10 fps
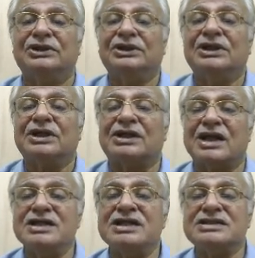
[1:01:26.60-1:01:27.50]

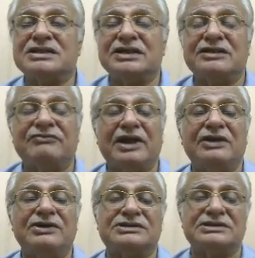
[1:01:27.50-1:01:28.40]
Condition and
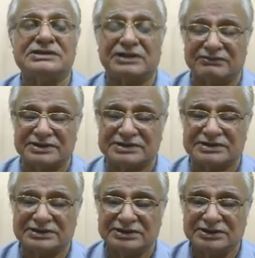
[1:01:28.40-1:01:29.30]
valuation surveys.
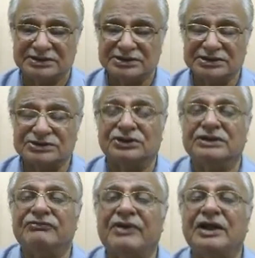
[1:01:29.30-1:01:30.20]
So the
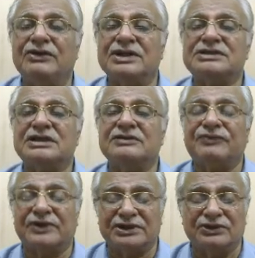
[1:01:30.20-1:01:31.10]
valuation for
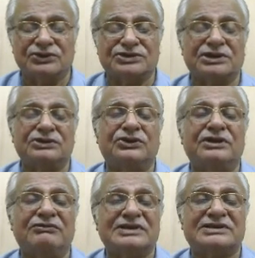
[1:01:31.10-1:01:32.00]
the ocean going
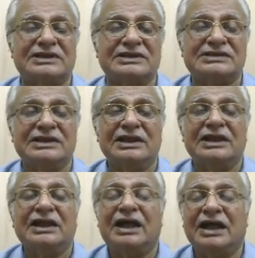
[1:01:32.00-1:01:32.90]
vessels
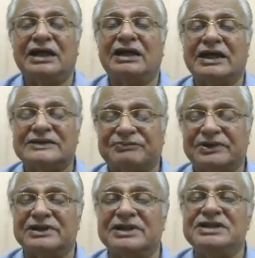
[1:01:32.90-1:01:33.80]
are as per the
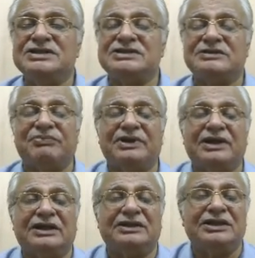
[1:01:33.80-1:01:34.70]
DG shipping
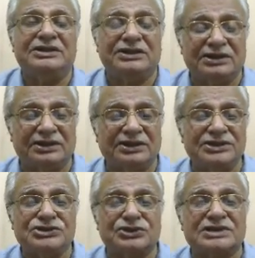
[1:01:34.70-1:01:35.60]
and the
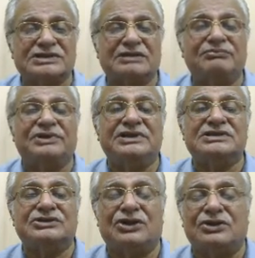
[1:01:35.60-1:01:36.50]
insurance company's
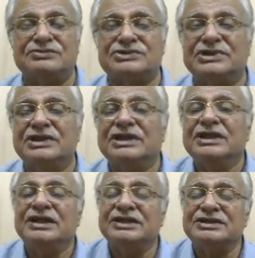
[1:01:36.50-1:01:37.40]
norms.
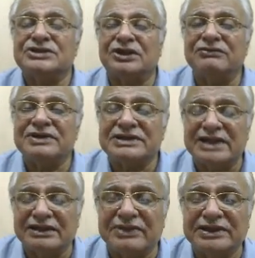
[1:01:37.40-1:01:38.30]
It is always done
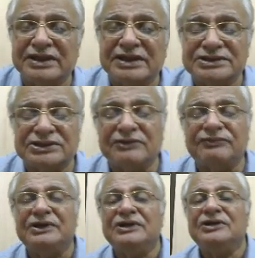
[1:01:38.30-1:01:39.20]
by the list of
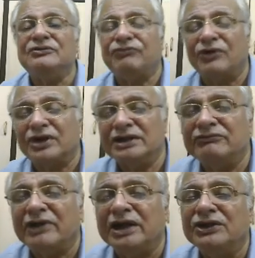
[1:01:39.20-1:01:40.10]
foreign
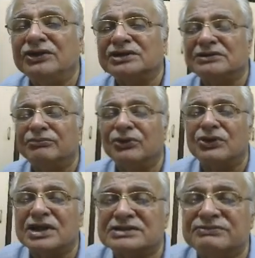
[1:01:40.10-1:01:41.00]
valuers or
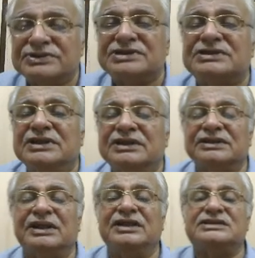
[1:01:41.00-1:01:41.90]
brokers, which is the
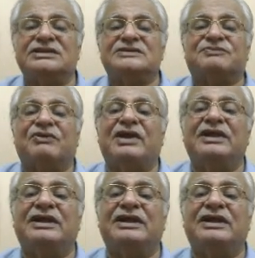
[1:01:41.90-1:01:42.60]
list is provided